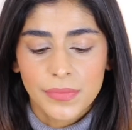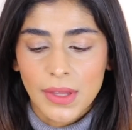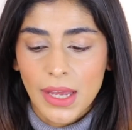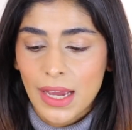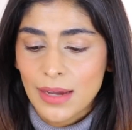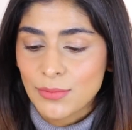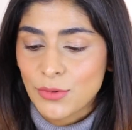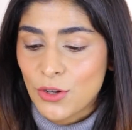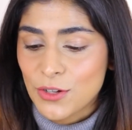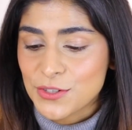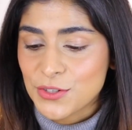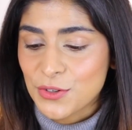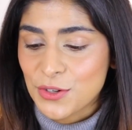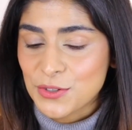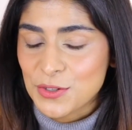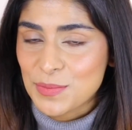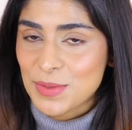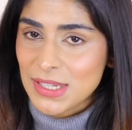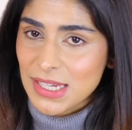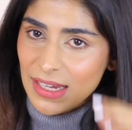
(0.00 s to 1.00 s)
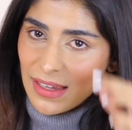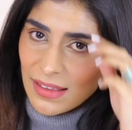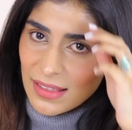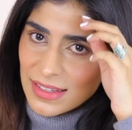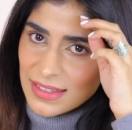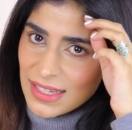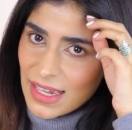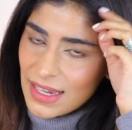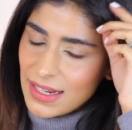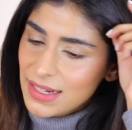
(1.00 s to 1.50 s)
I'm also going to be taking
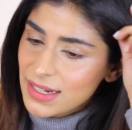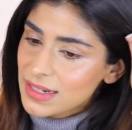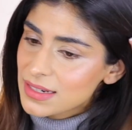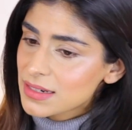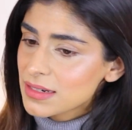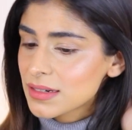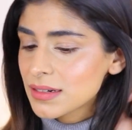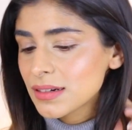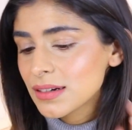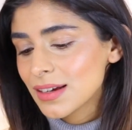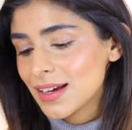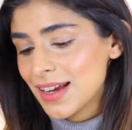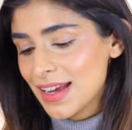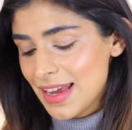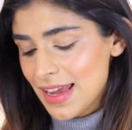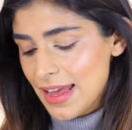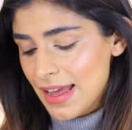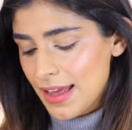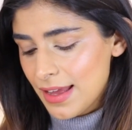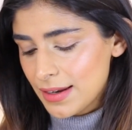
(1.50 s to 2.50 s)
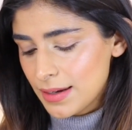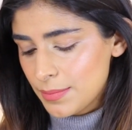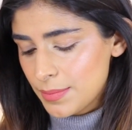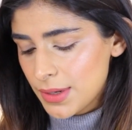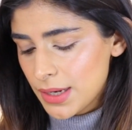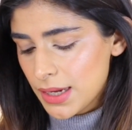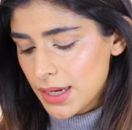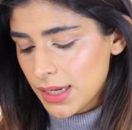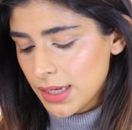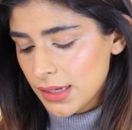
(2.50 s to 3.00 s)
this highlighter and
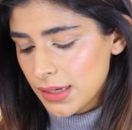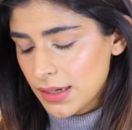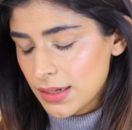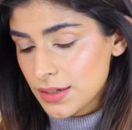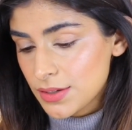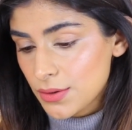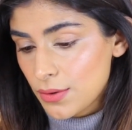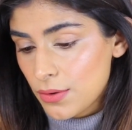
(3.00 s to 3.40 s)
applying it